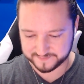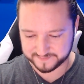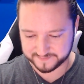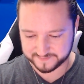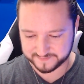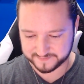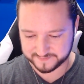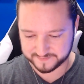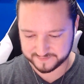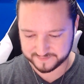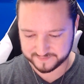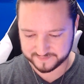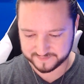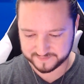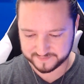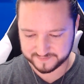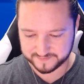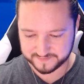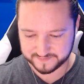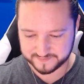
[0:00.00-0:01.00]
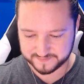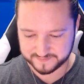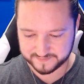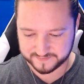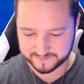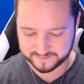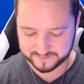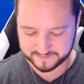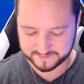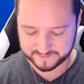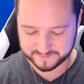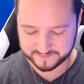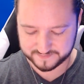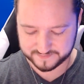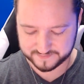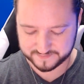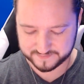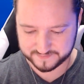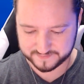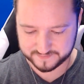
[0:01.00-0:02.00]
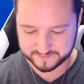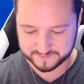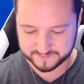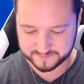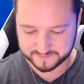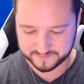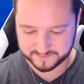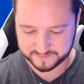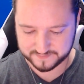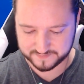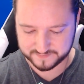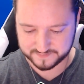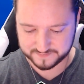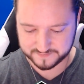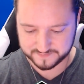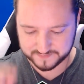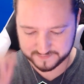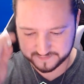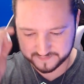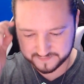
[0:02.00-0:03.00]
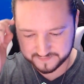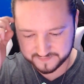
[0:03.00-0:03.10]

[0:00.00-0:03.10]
Nobody speaks.